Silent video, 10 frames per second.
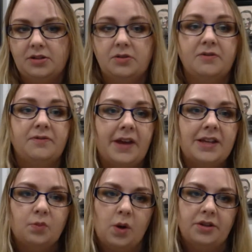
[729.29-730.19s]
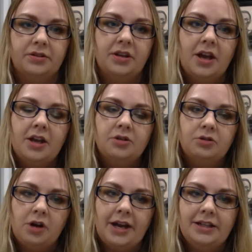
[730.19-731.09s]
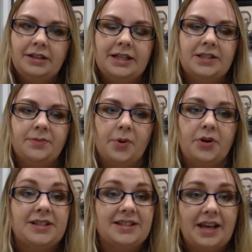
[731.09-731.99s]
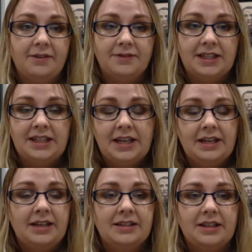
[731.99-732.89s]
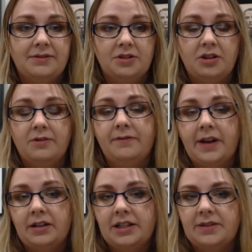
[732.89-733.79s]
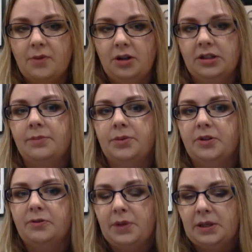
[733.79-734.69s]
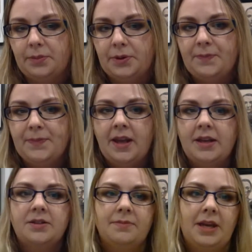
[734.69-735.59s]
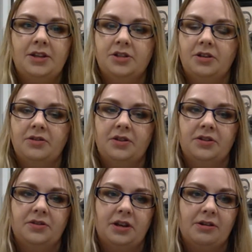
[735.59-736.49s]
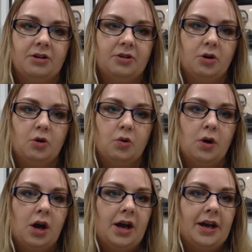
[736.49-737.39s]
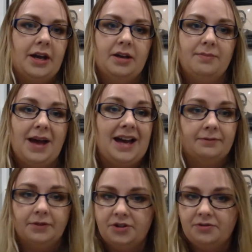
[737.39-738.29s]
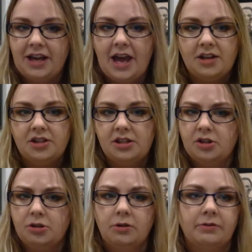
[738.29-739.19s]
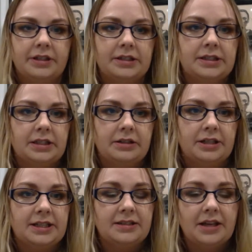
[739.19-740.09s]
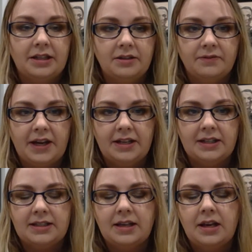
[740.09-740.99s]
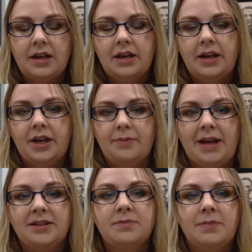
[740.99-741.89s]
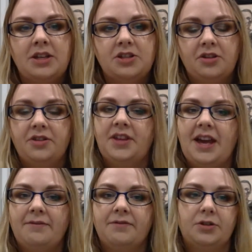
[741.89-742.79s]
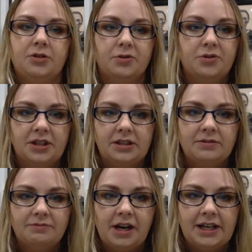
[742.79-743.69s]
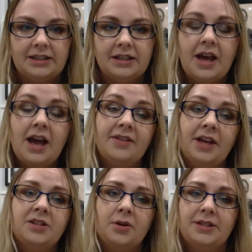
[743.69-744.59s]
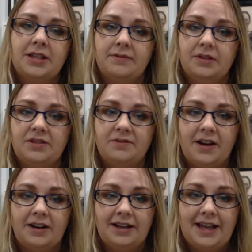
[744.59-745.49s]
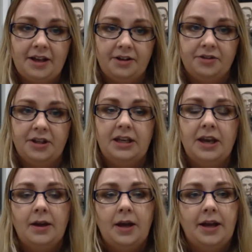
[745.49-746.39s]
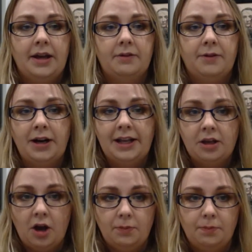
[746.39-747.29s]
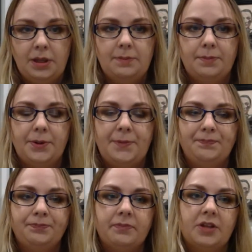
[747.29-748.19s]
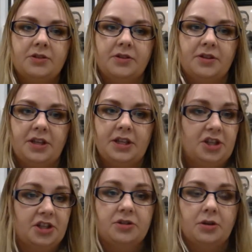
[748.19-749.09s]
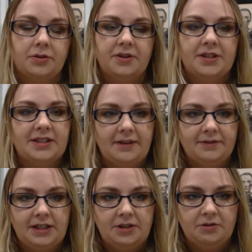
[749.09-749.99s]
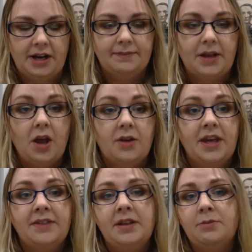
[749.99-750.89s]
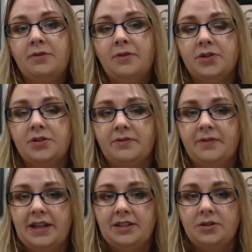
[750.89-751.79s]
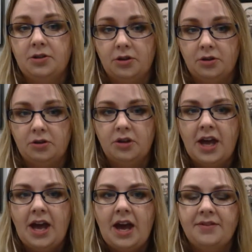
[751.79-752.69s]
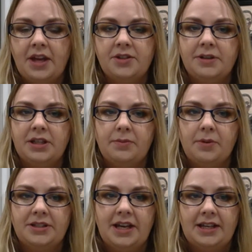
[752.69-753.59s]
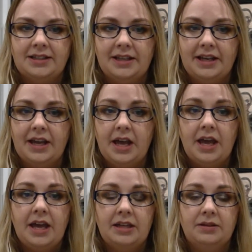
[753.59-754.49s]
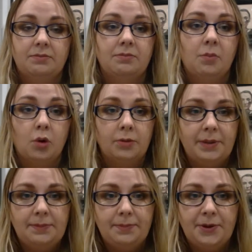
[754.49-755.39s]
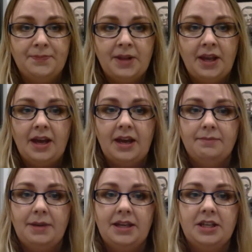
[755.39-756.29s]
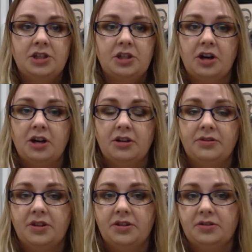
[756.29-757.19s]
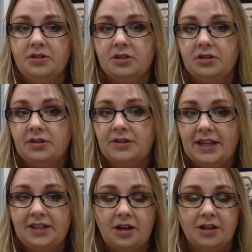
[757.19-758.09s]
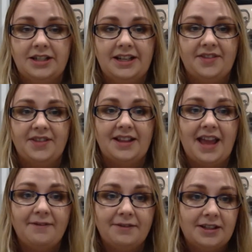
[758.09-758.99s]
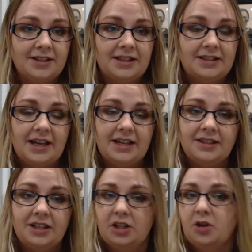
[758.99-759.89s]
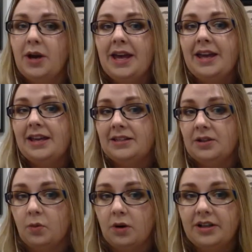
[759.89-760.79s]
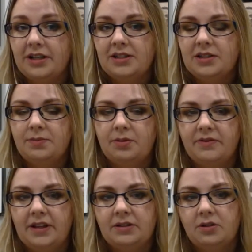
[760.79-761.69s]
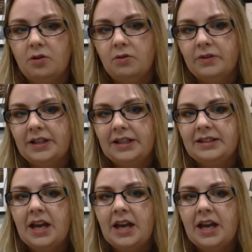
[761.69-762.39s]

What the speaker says: So the phase 1 trial is about safety. It's given to a fairly small number of people to make sure that there are no adverse reactions, no real serious side effects. And to make sure that they have the dosing right. And that's always given to fairly healthy, fairly young people, so that they just know that the safety is right. Then they move on to phase 2, and that's really about testing it in more people and making sure that they start to get that efficacy data. You know, is it working to prevent COVID?